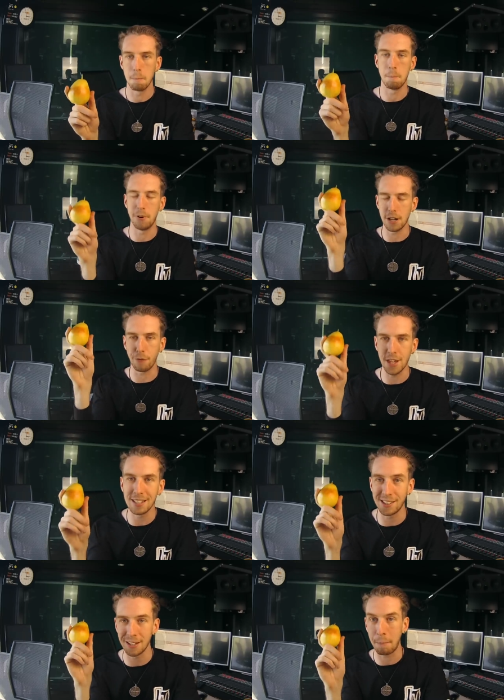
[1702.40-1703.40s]
But if
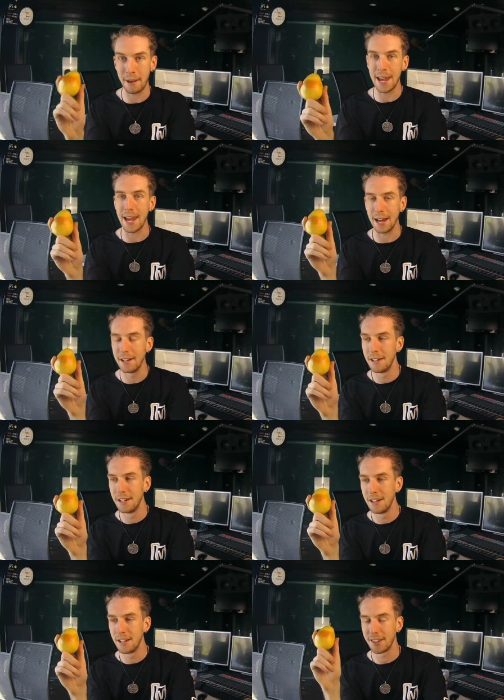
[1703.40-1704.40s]
this is a pear,
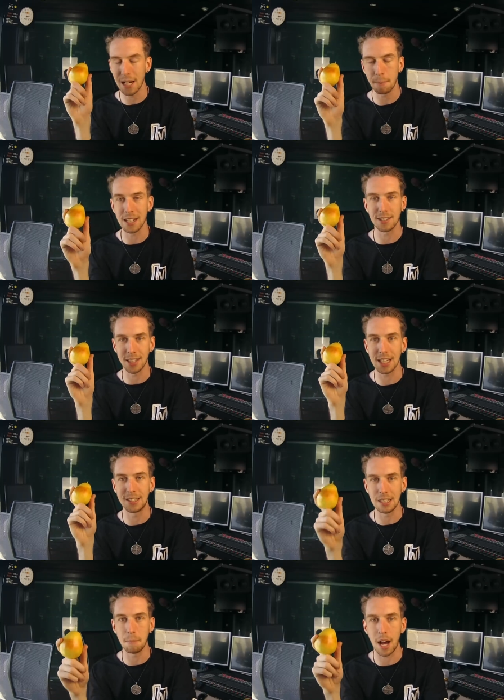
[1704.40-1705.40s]
that means that
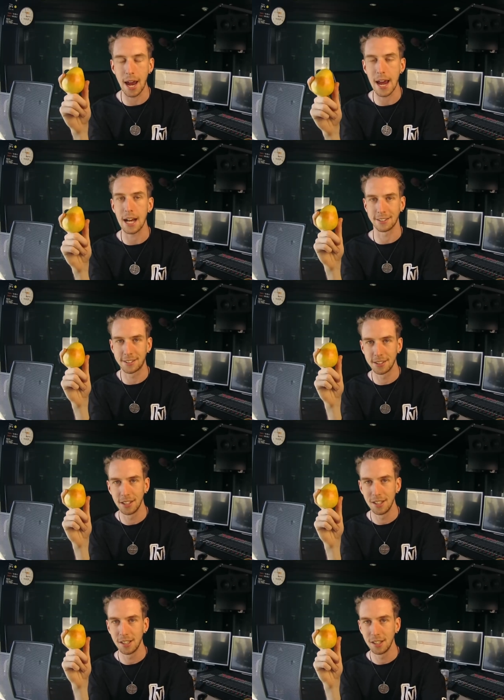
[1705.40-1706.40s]
it's in my house.
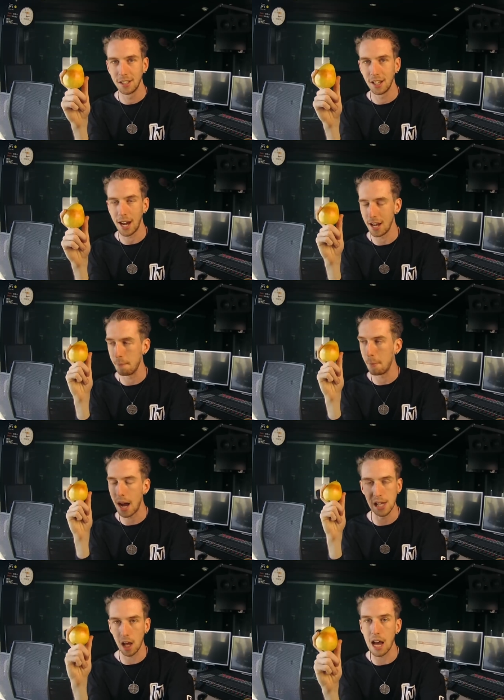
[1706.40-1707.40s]
And
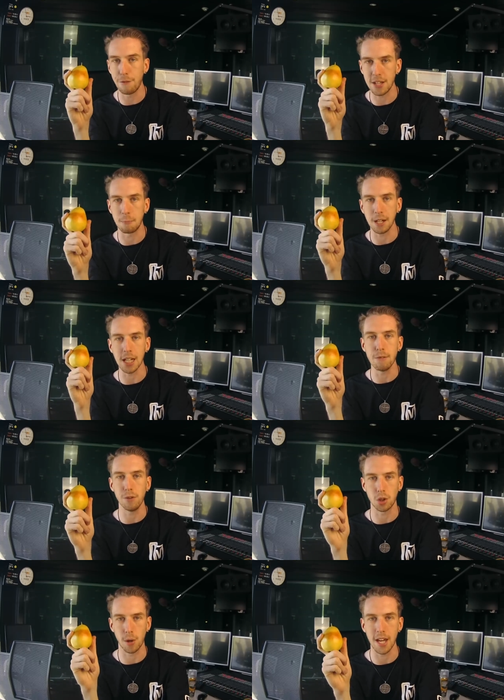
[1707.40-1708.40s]
my life has been
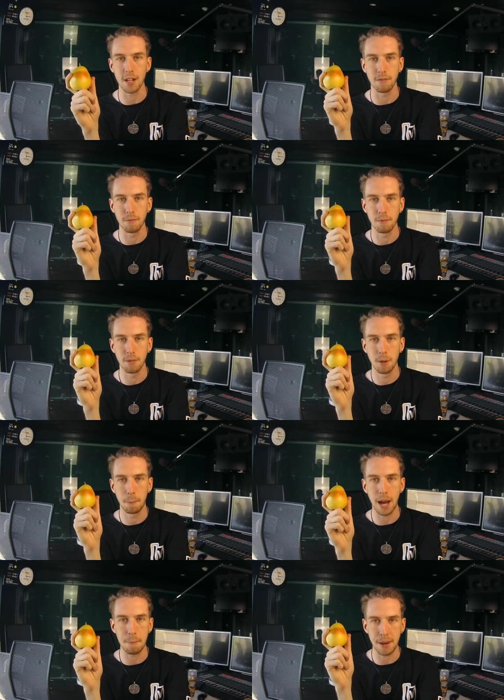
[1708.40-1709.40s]
infiltrated
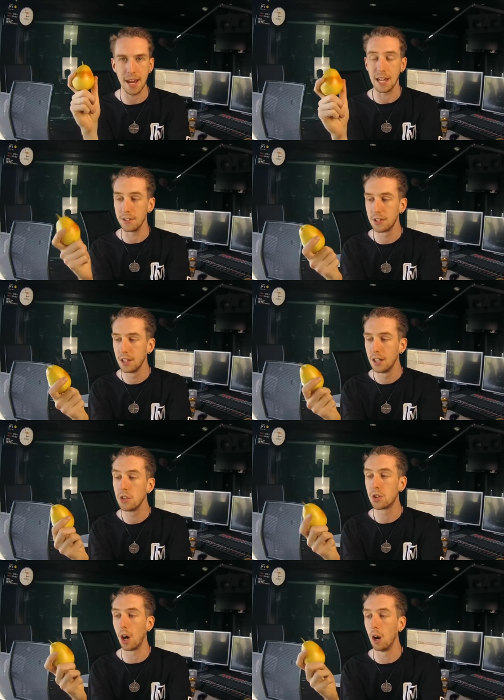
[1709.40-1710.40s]
by pears.
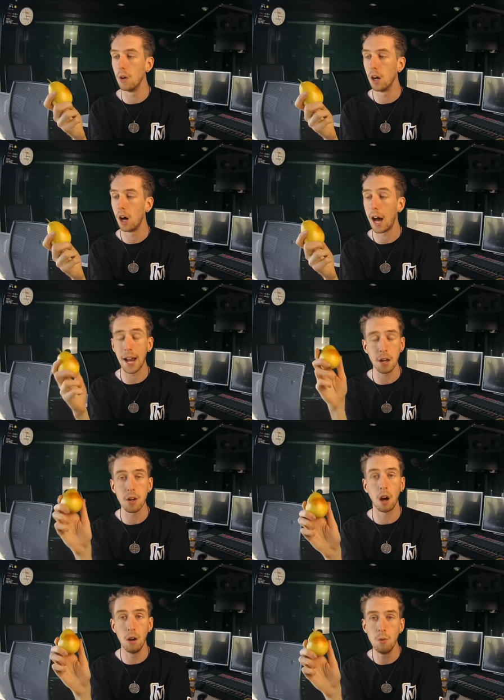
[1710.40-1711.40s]
So I don't
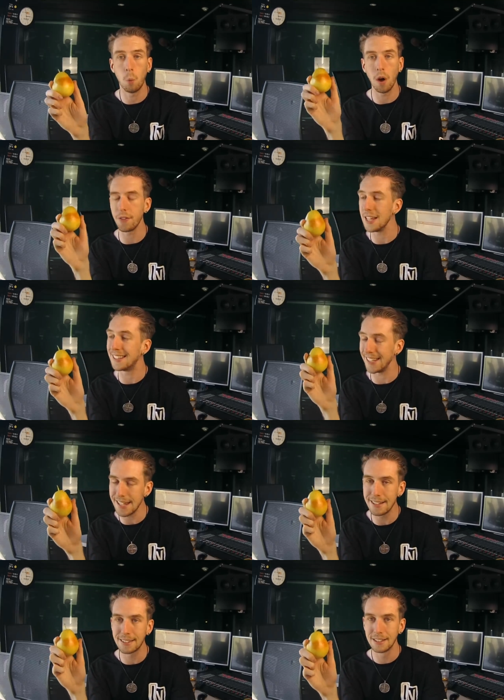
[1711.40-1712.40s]
know what this
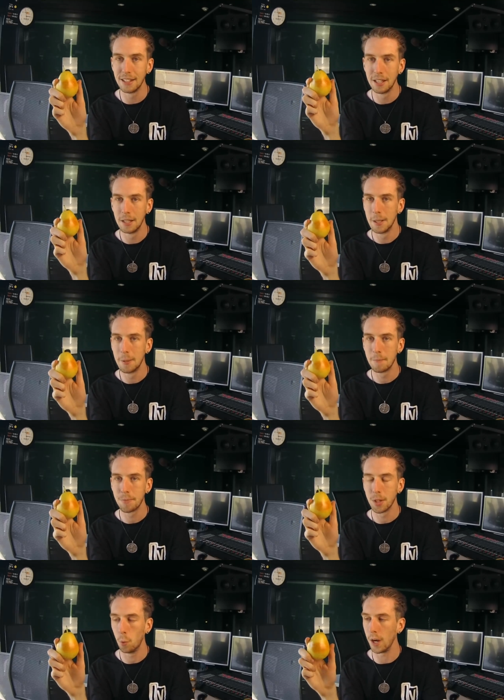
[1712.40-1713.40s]
is.
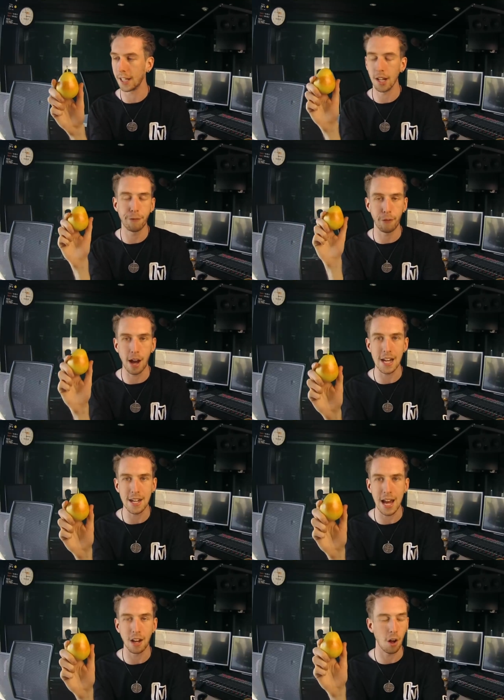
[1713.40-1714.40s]
We're going to find
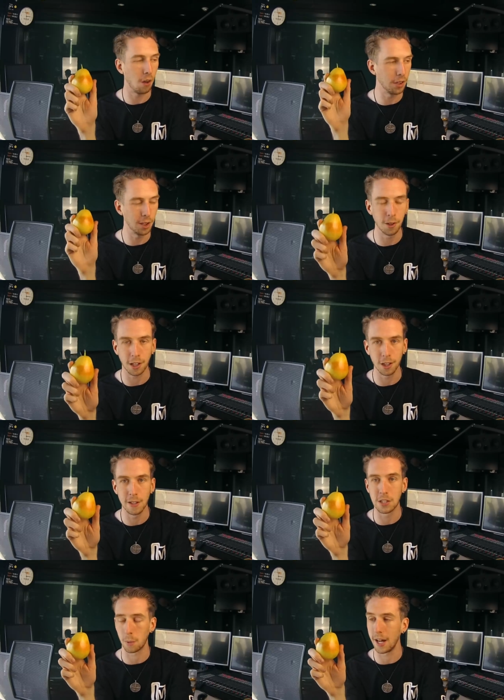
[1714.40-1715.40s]
out on the Luke and
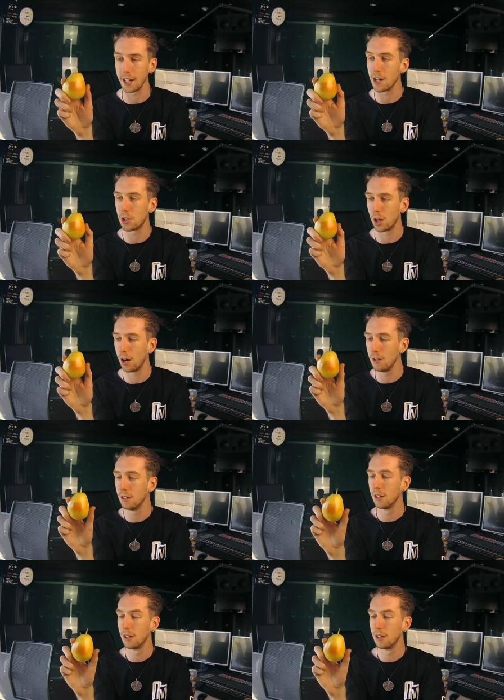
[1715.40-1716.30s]
Lewis radio show.